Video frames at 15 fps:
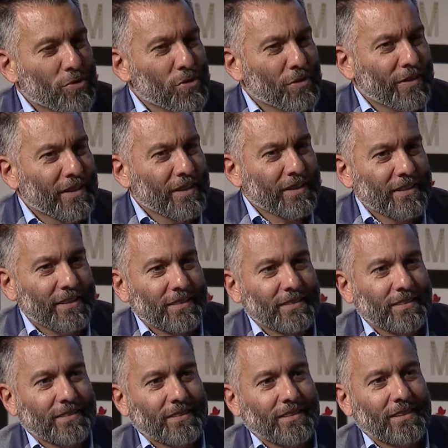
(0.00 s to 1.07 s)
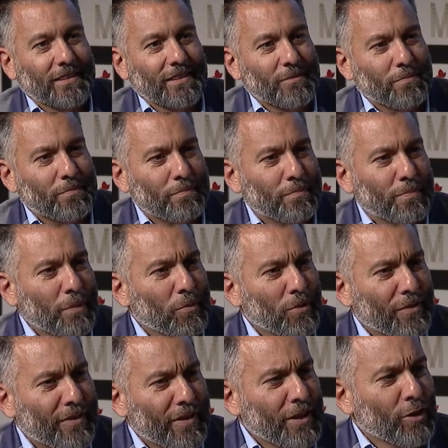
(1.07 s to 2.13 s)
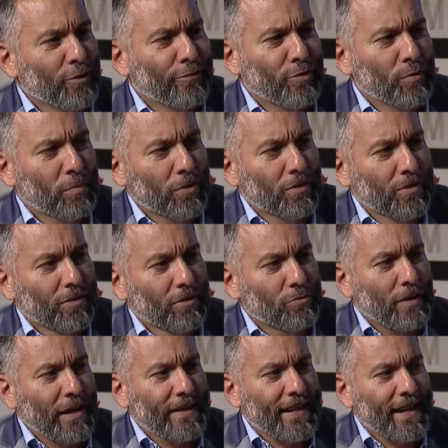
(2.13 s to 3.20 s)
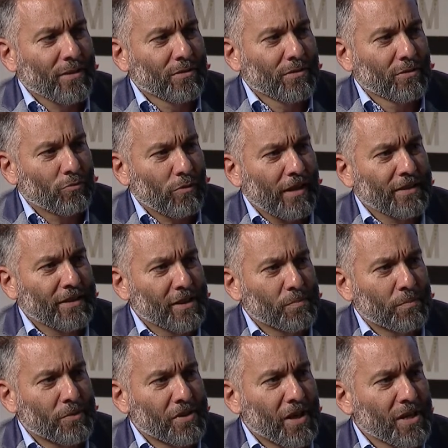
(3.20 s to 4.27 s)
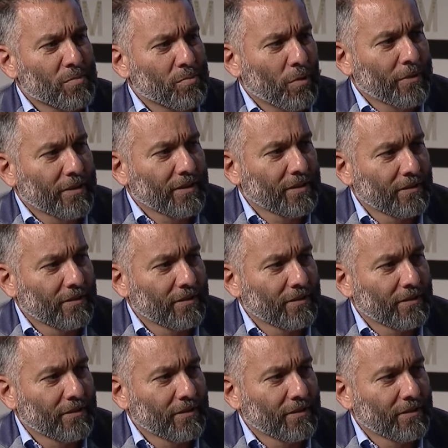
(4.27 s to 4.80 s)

do you think uh, people think of football right now, at this precise moment?